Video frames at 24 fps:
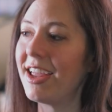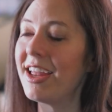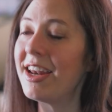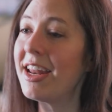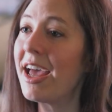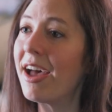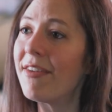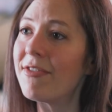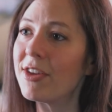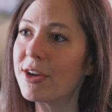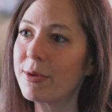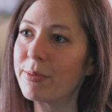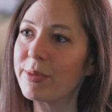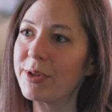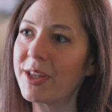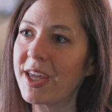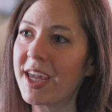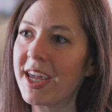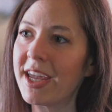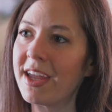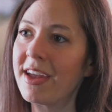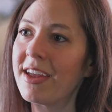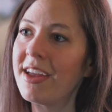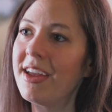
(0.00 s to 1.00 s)

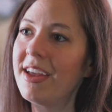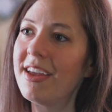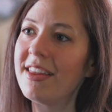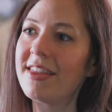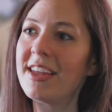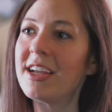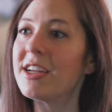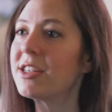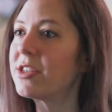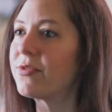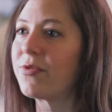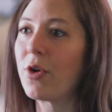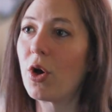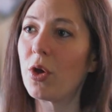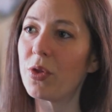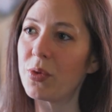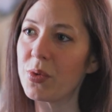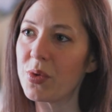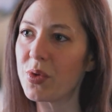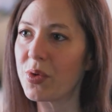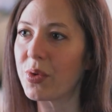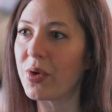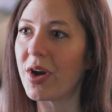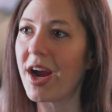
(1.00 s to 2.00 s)
inevitably, things fall
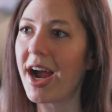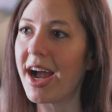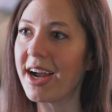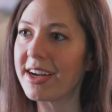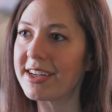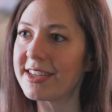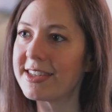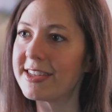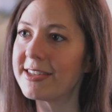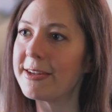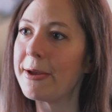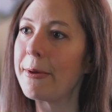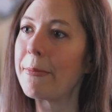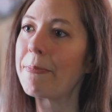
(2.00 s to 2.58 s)
through the cracks.